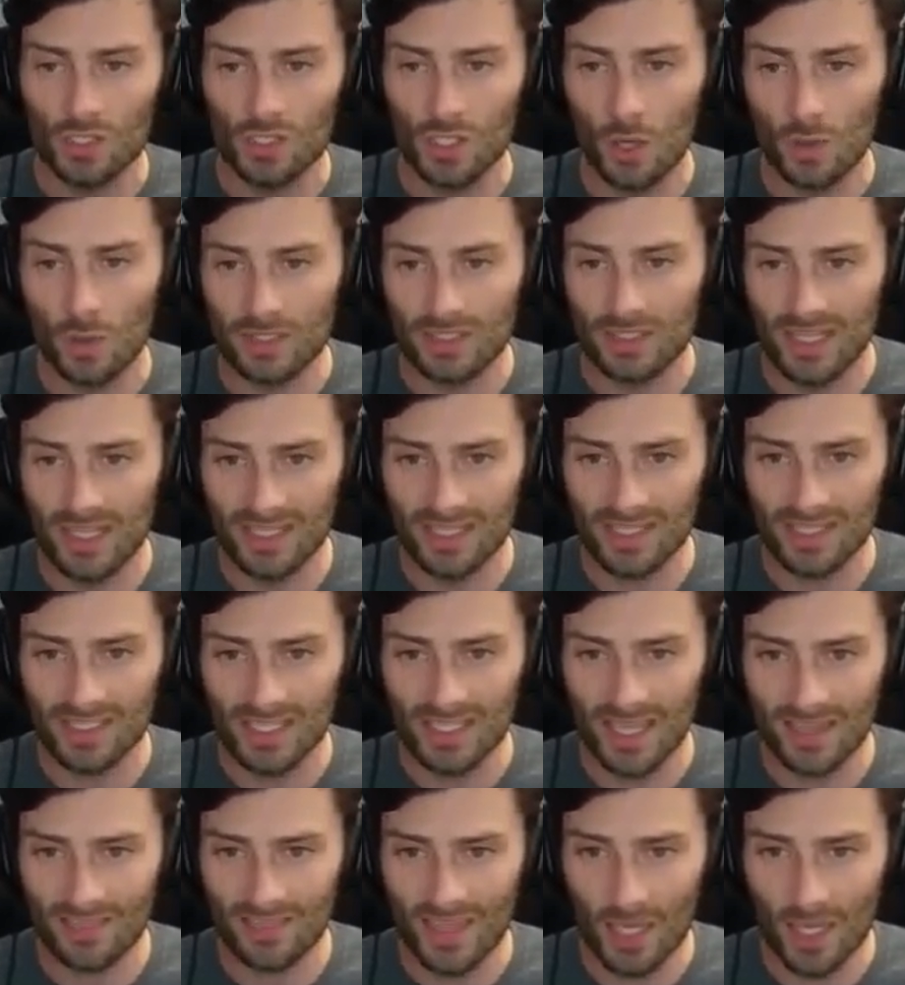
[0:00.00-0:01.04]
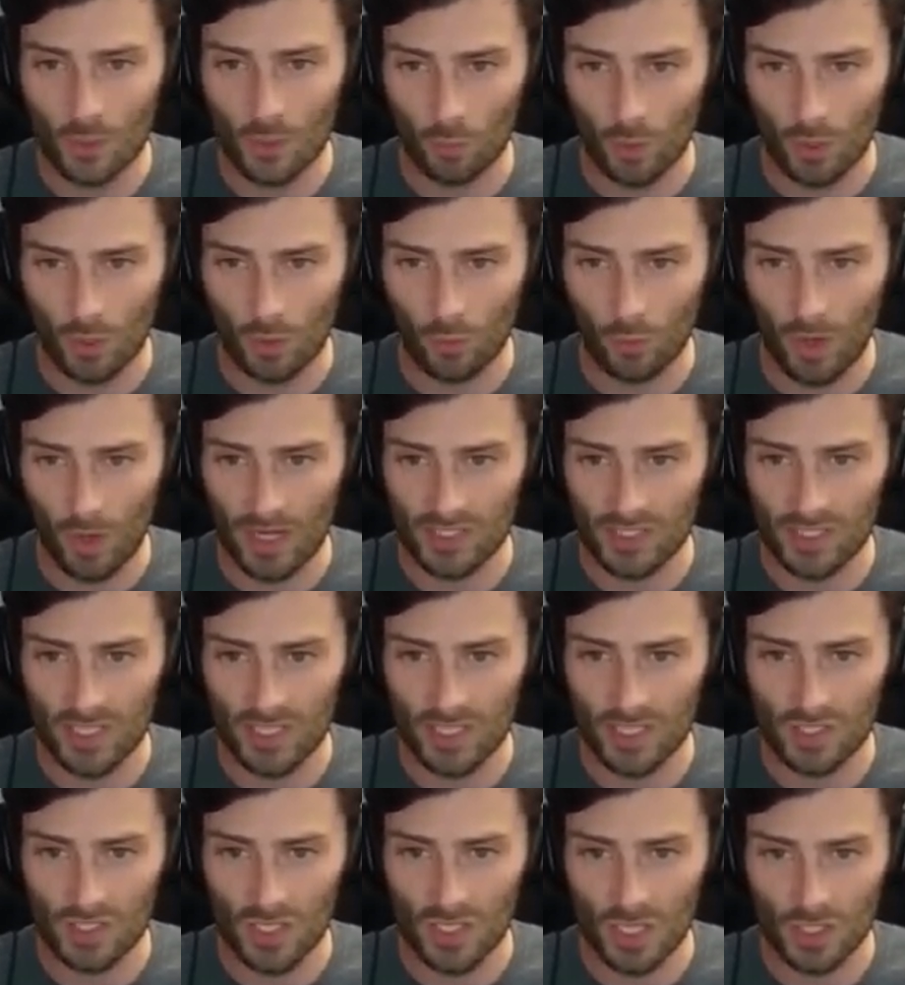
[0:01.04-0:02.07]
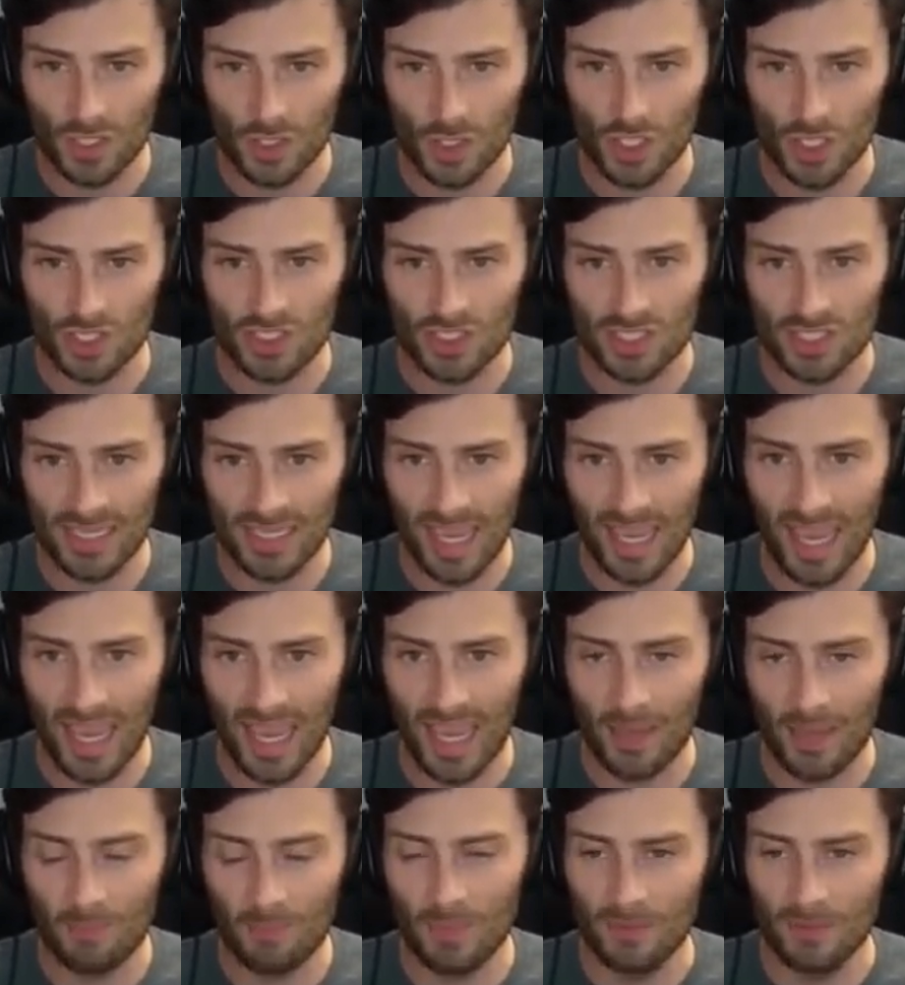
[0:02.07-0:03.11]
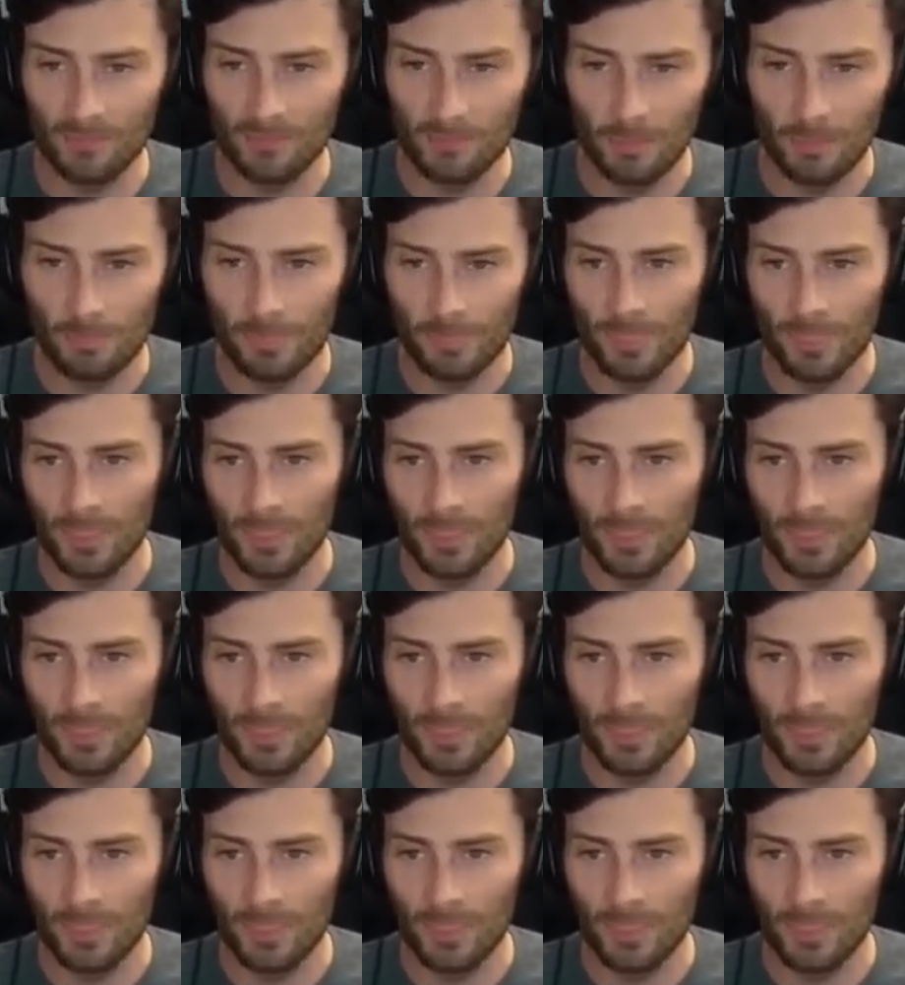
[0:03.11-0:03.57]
So Tennessee, I think, regresses just a game